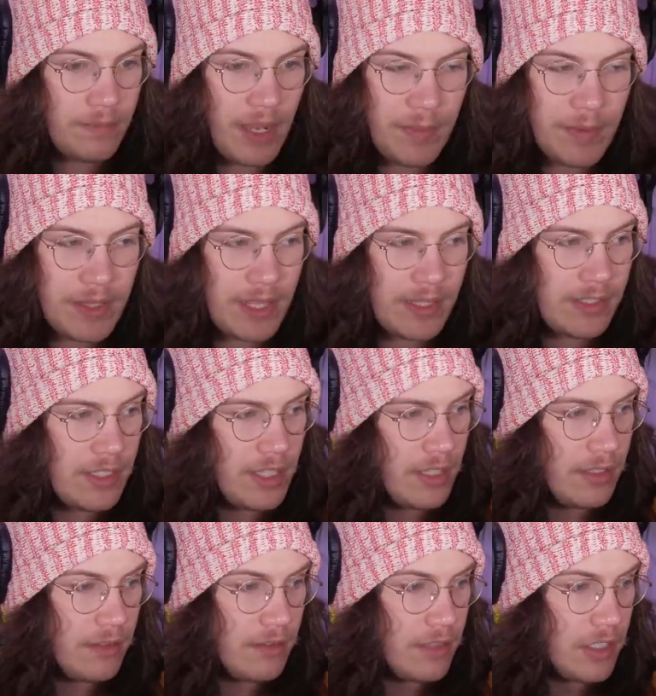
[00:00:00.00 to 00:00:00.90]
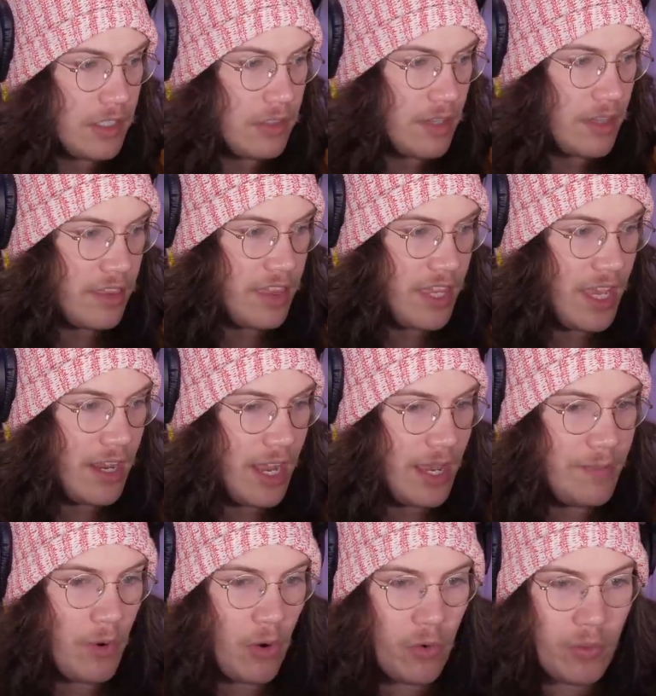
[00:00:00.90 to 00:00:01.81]
Maybe that's the thing
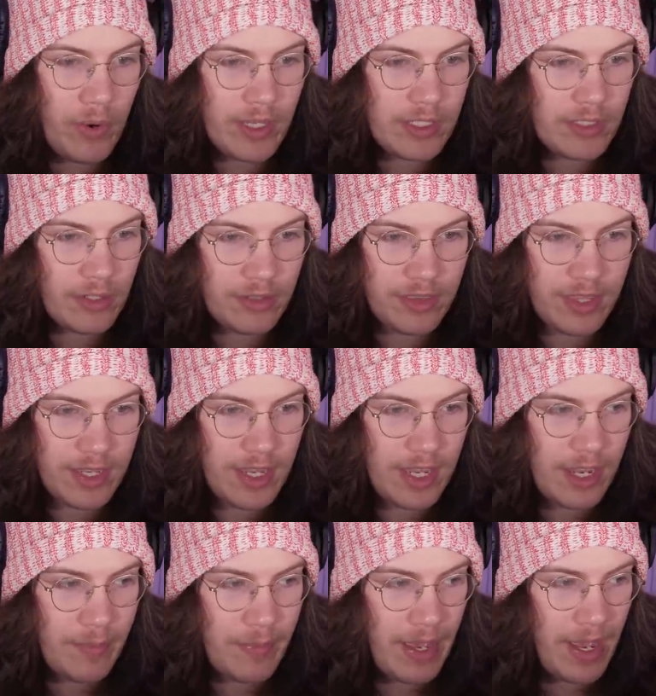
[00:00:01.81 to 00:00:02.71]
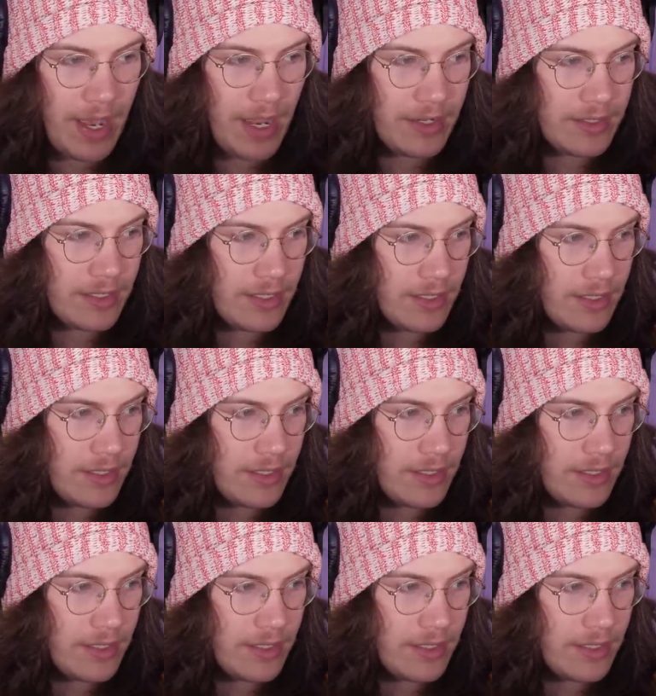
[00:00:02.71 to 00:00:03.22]
I'm always not thinking about.